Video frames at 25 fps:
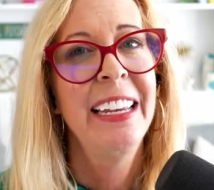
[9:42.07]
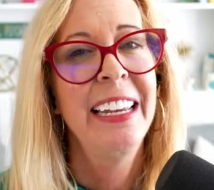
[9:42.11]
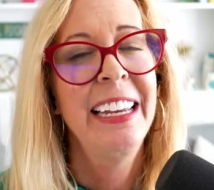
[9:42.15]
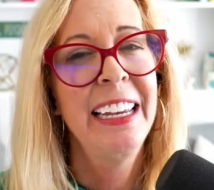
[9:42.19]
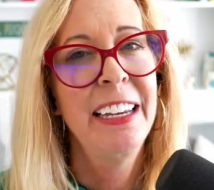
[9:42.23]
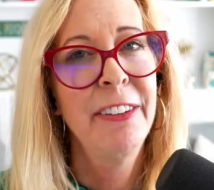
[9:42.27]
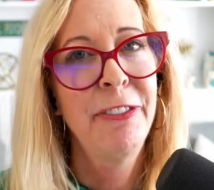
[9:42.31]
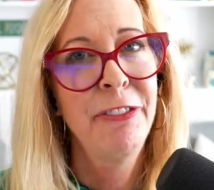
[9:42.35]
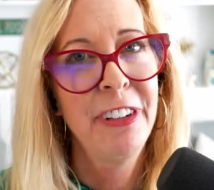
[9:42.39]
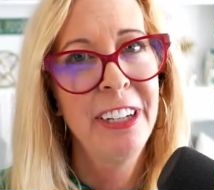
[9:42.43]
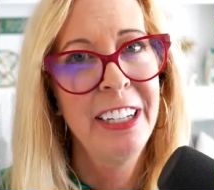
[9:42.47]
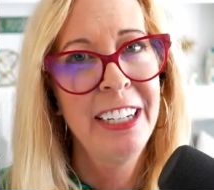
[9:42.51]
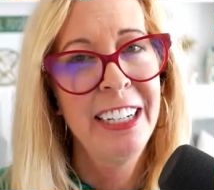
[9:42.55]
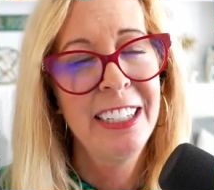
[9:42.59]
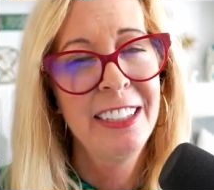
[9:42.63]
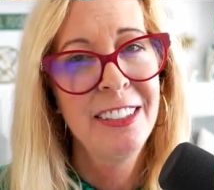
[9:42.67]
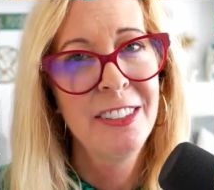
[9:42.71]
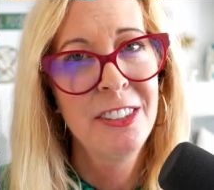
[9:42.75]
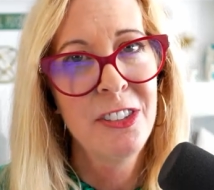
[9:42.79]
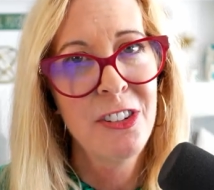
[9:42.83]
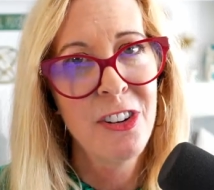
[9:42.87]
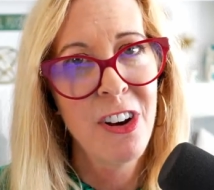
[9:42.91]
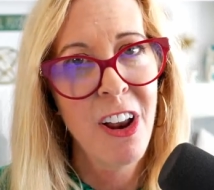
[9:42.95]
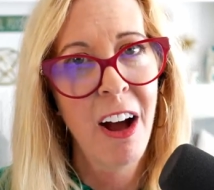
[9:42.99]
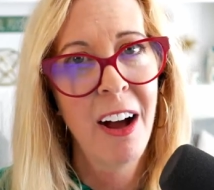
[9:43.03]
if it
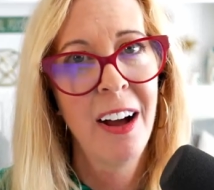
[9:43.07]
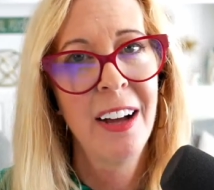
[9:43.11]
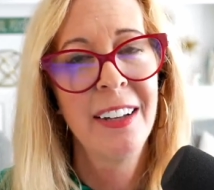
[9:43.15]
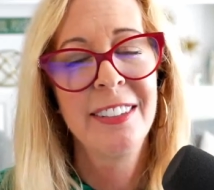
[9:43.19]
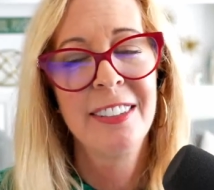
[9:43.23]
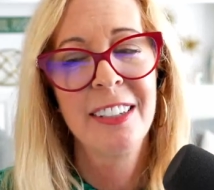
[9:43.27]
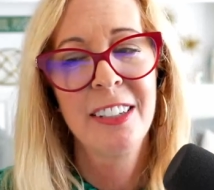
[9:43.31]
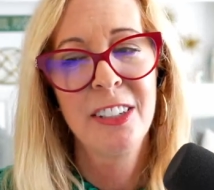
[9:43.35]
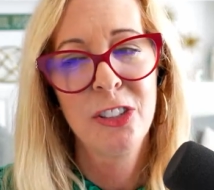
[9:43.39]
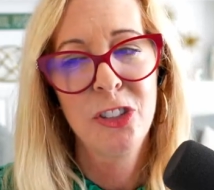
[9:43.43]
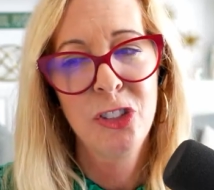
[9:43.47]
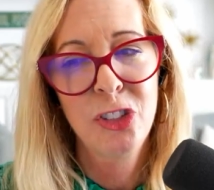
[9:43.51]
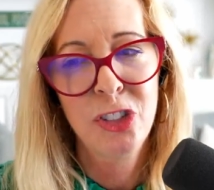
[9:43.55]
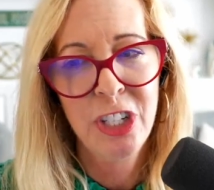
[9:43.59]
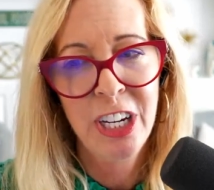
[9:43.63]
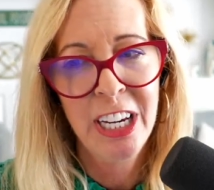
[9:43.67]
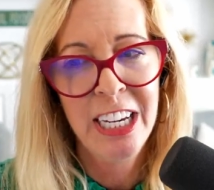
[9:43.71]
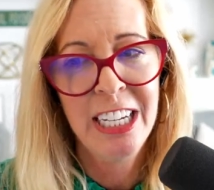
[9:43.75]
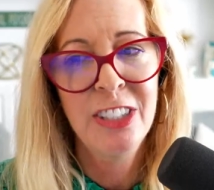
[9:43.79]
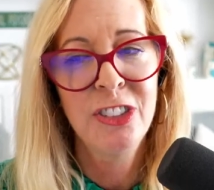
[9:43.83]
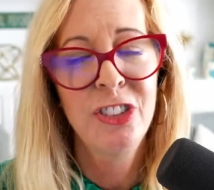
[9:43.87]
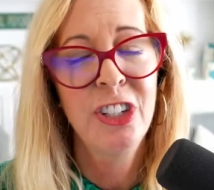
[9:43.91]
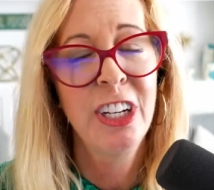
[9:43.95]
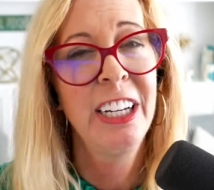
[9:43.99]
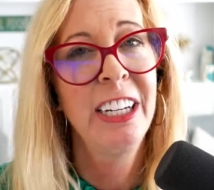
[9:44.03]
is not
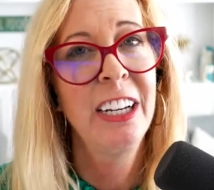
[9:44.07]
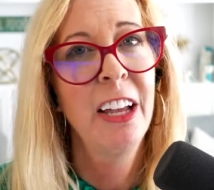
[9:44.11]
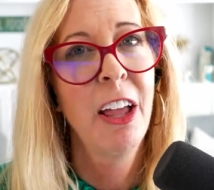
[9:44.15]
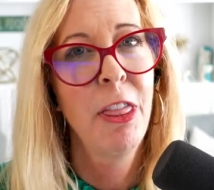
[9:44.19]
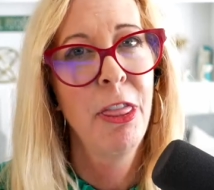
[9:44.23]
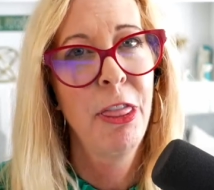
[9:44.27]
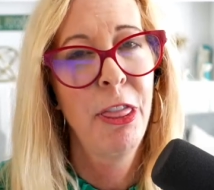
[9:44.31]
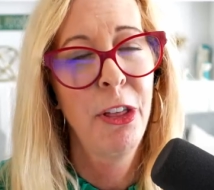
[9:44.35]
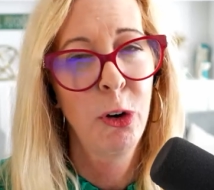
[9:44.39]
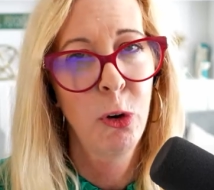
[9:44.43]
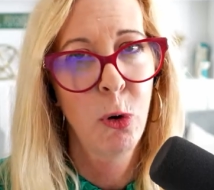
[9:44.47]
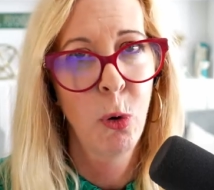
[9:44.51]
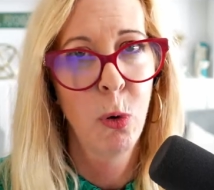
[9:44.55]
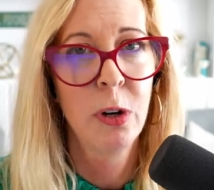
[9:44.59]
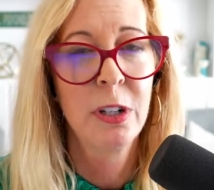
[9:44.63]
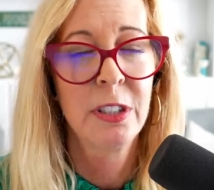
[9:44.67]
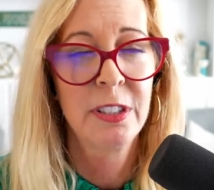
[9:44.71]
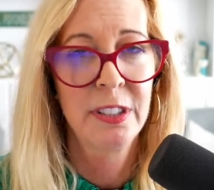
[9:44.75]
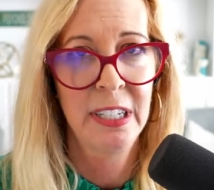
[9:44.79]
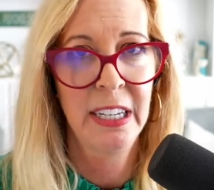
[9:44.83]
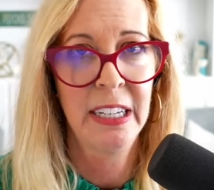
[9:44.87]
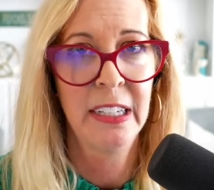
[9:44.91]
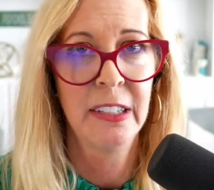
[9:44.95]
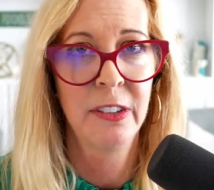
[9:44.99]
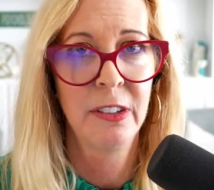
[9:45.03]
changing the core
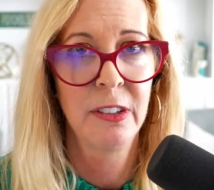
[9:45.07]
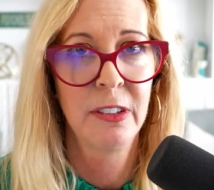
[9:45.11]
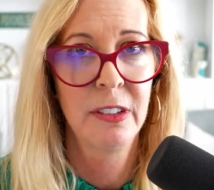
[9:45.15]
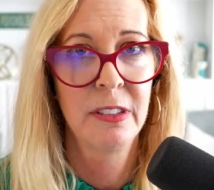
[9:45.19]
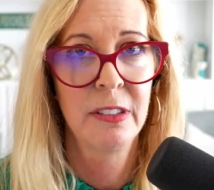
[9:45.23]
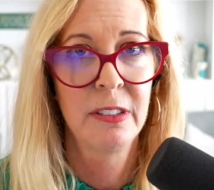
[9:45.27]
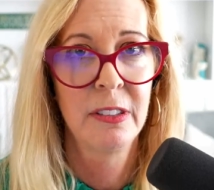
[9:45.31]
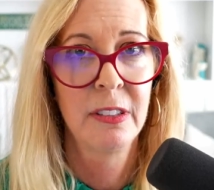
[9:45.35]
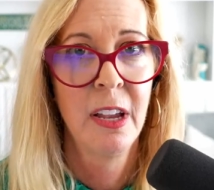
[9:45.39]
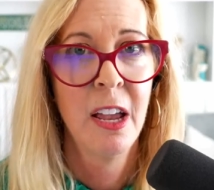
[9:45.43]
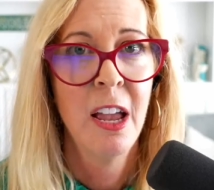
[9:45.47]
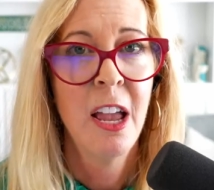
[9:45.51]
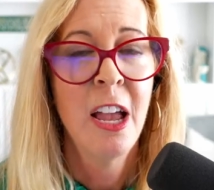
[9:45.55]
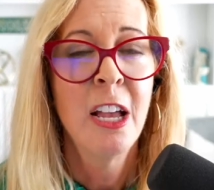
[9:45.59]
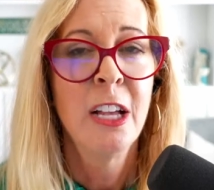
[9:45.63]
standards.